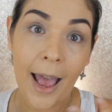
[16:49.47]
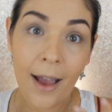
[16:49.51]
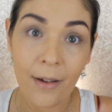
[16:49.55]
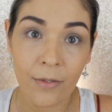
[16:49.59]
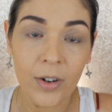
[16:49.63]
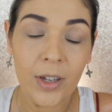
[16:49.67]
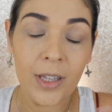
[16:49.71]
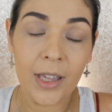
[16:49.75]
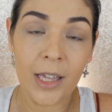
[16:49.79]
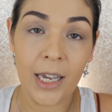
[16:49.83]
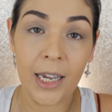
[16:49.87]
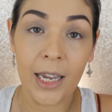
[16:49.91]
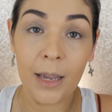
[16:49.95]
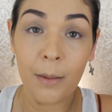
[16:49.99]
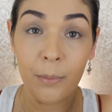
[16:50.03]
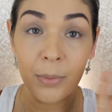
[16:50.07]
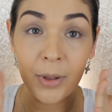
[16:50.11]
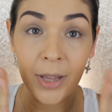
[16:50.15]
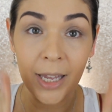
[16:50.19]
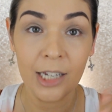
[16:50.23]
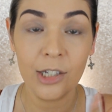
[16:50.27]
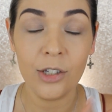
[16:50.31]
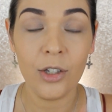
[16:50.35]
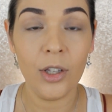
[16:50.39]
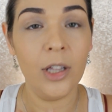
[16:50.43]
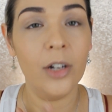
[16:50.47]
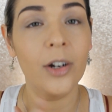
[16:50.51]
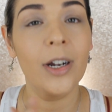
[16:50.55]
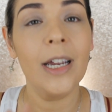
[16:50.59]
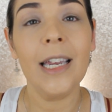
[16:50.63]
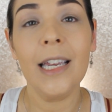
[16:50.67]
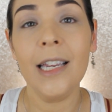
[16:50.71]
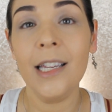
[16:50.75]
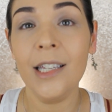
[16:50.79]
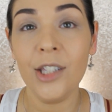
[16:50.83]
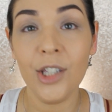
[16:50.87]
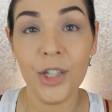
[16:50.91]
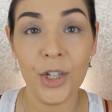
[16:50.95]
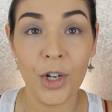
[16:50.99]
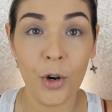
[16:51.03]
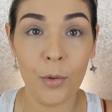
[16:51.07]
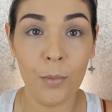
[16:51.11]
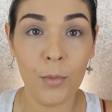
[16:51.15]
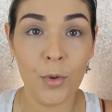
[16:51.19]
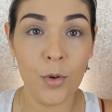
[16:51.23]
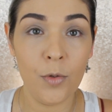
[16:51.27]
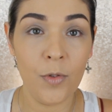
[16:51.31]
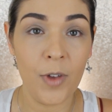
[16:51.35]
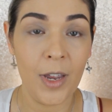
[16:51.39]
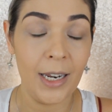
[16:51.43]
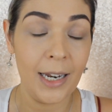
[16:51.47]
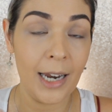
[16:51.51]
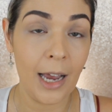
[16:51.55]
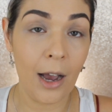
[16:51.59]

everything in place so there is no moving.